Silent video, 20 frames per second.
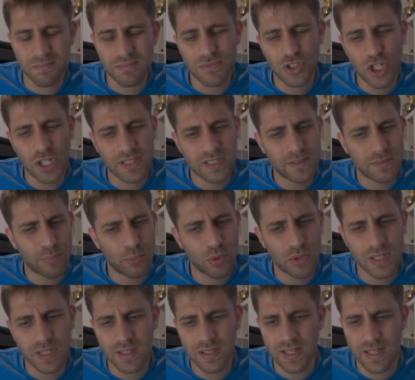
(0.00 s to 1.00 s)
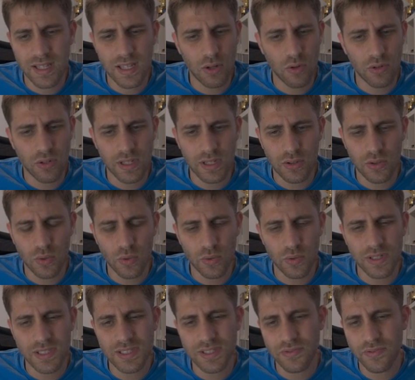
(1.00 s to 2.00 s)
Just putting the king on e2
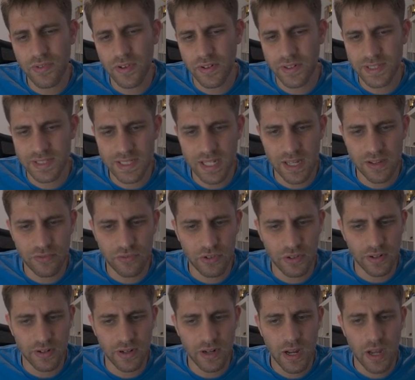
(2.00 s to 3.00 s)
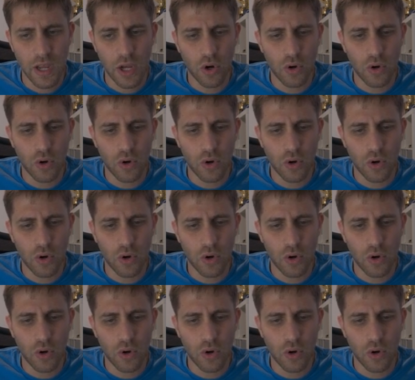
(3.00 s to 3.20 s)
is very safe here,